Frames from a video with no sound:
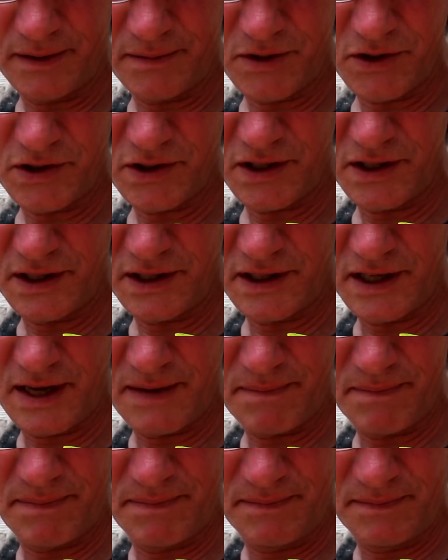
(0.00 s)
I'm just going to
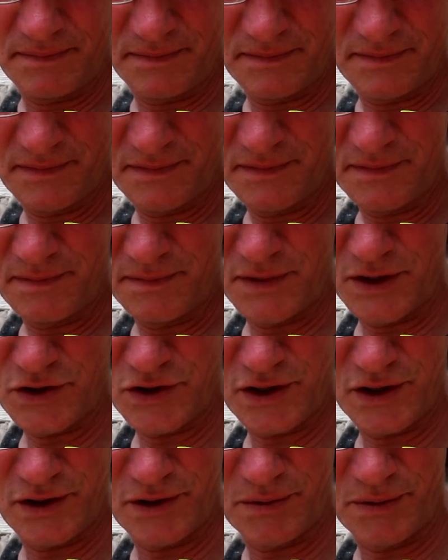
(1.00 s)
keep
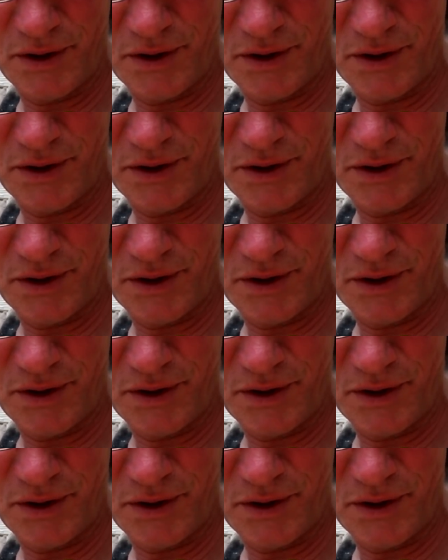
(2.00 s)
misting the